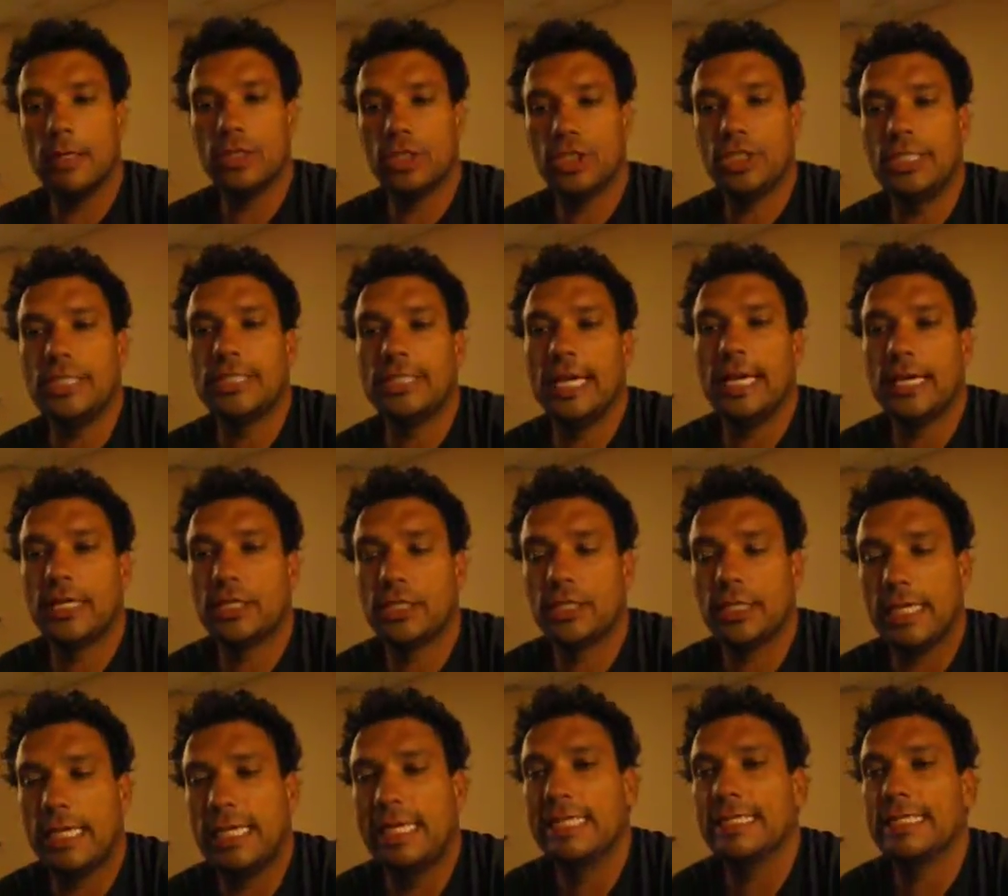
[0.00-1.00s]
He's
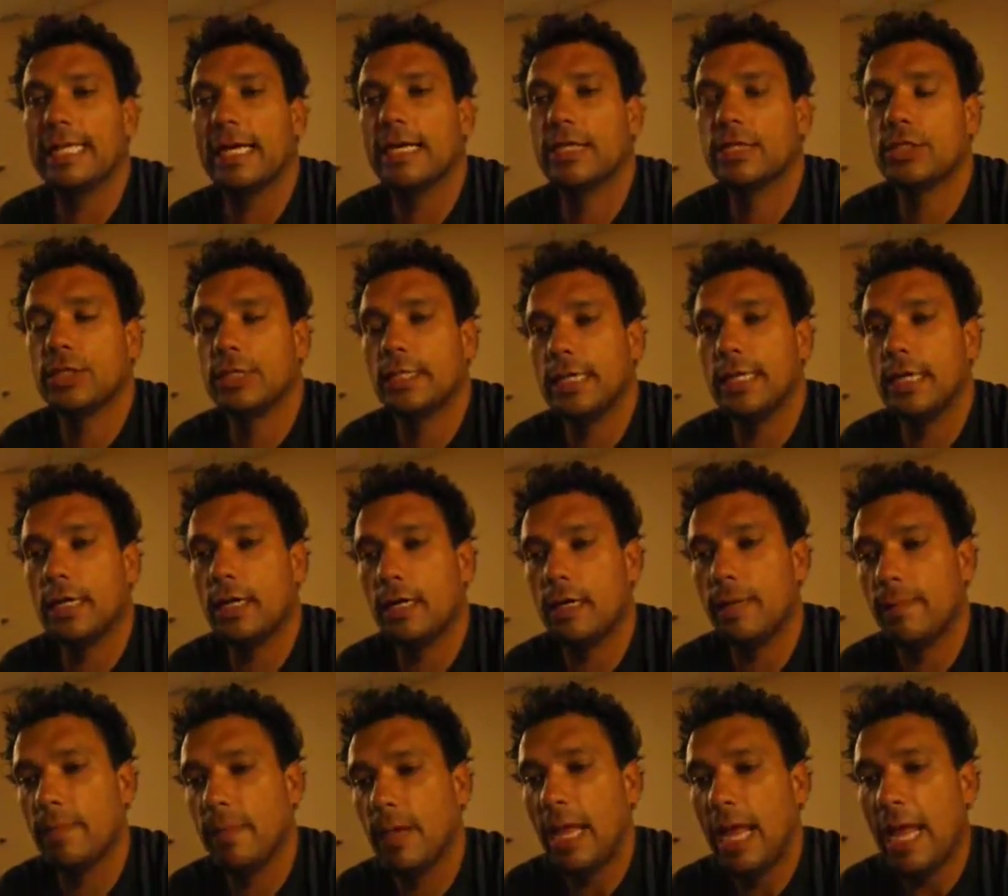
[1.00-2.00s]
actually
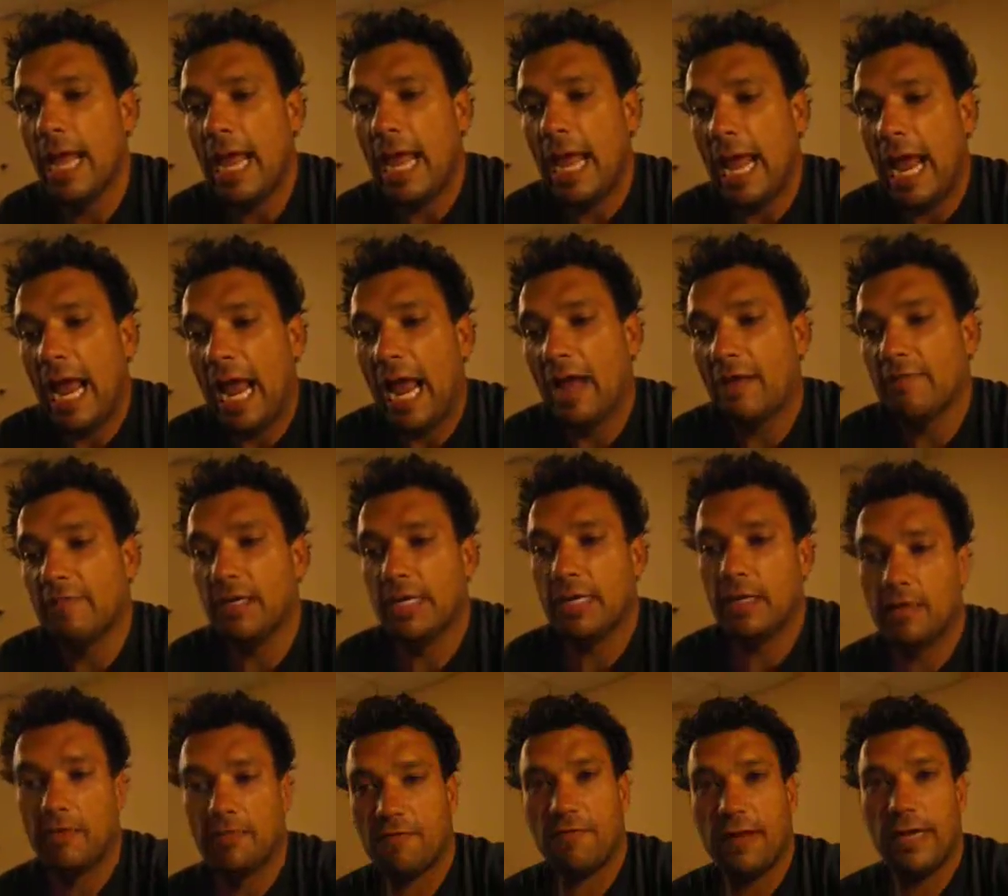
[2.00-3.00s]
having an
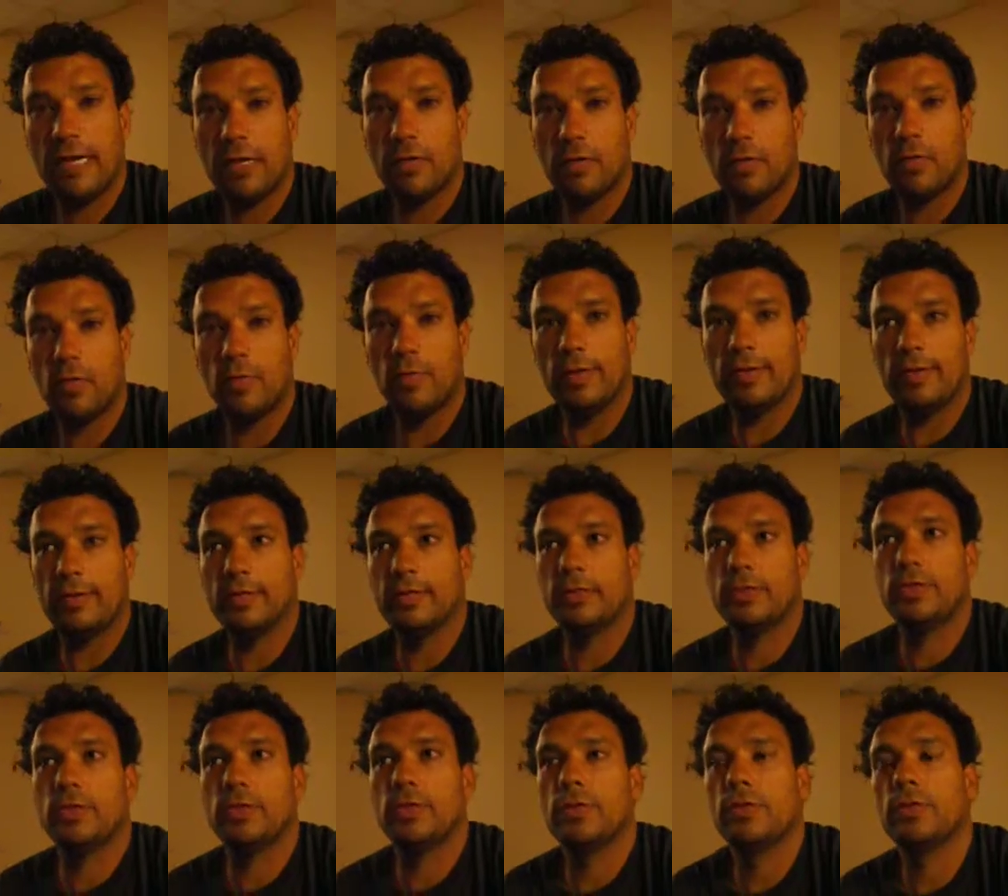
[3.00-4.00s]
affair with this
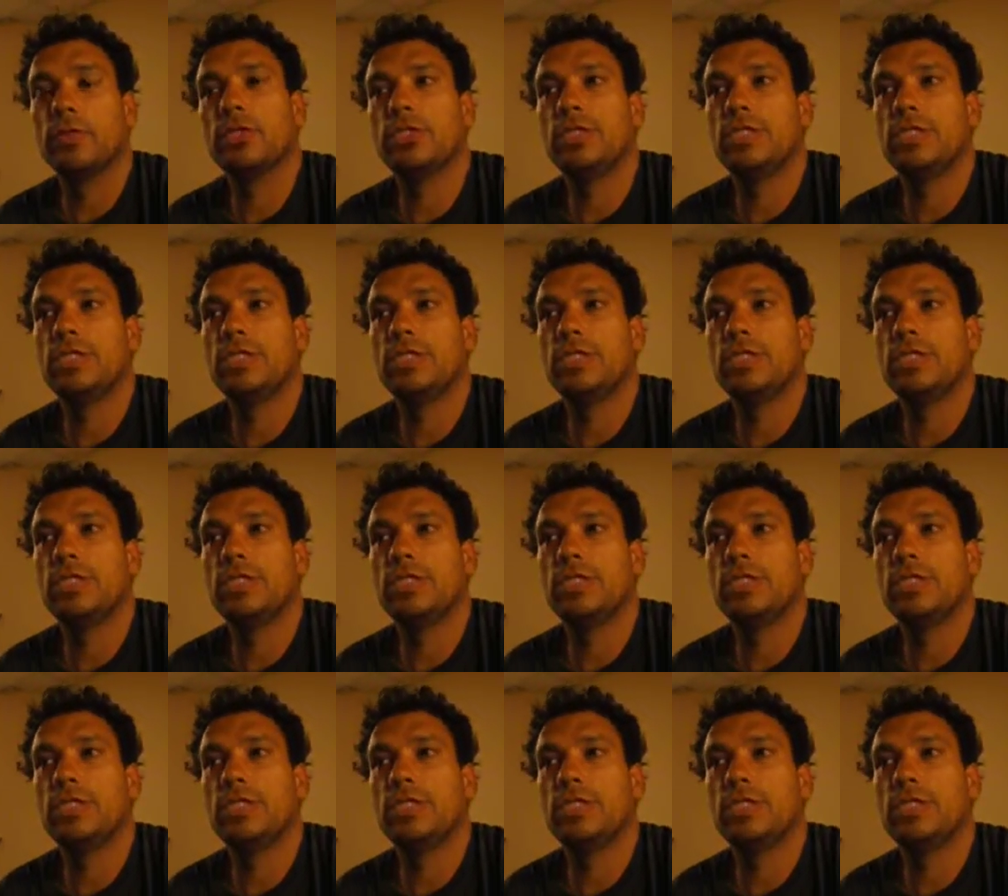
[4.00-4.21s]
girl.